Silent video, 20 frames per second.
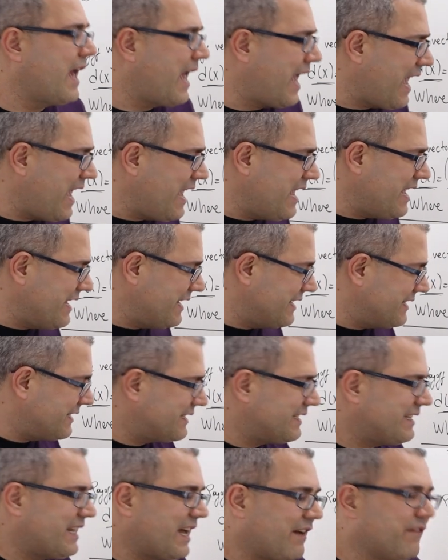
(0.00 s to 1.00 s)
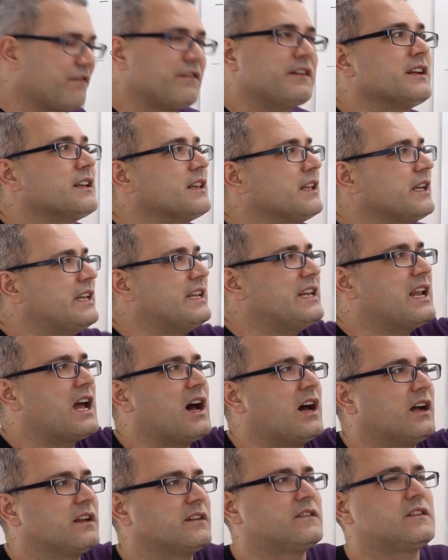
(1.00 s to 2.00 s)
A is definitely
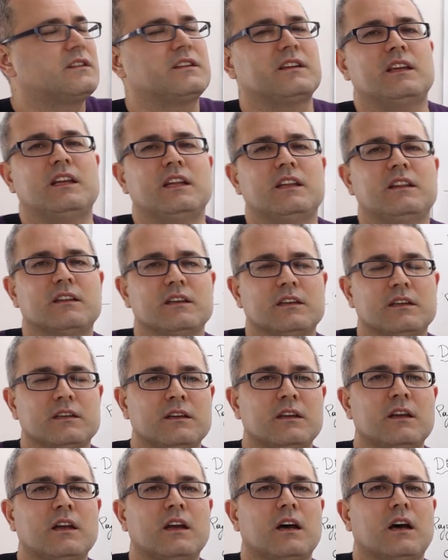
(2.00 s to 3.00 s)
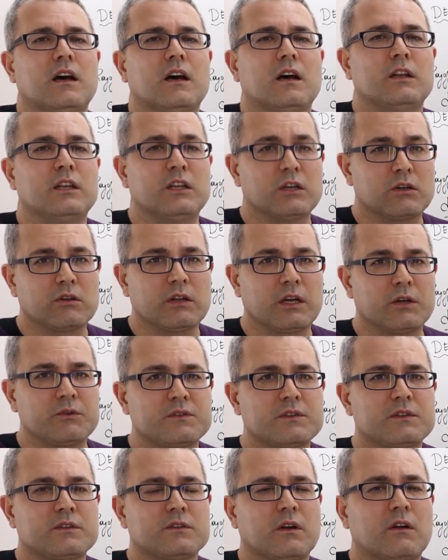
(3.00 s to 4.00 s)
not in the
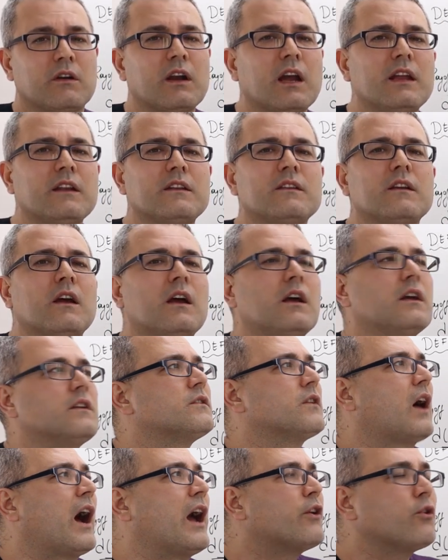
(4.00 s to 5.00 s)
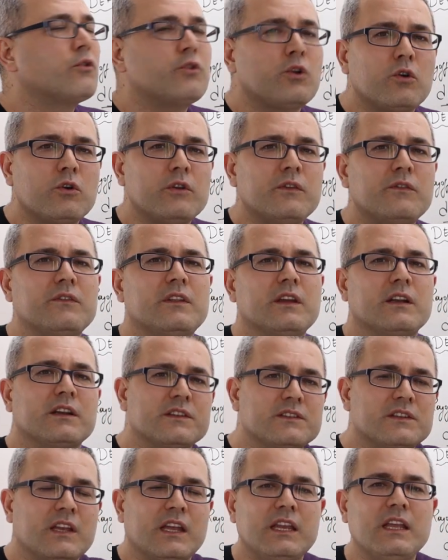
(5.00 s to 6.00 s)
nucleus, all right? So I don't know if there
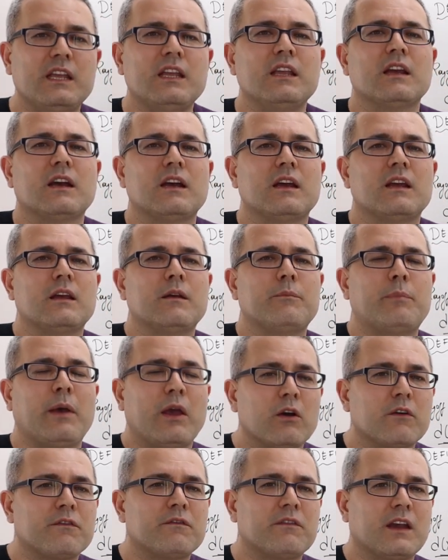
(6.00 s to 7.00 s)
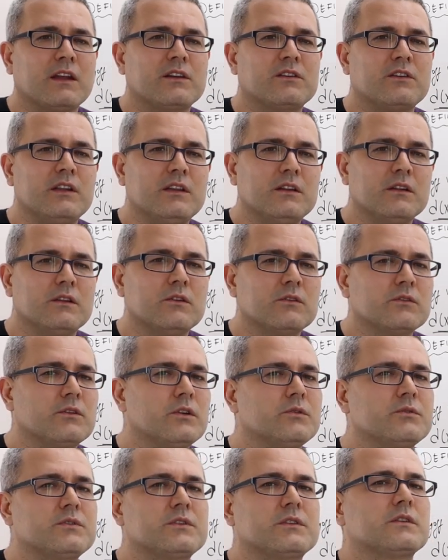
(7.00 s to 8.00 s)
is any payoff vector in the
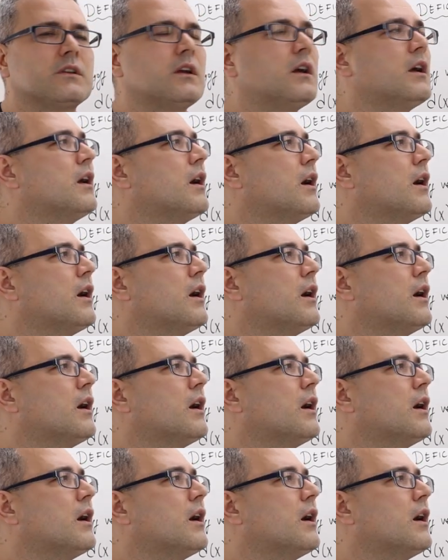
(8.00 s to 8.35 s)
nucleus.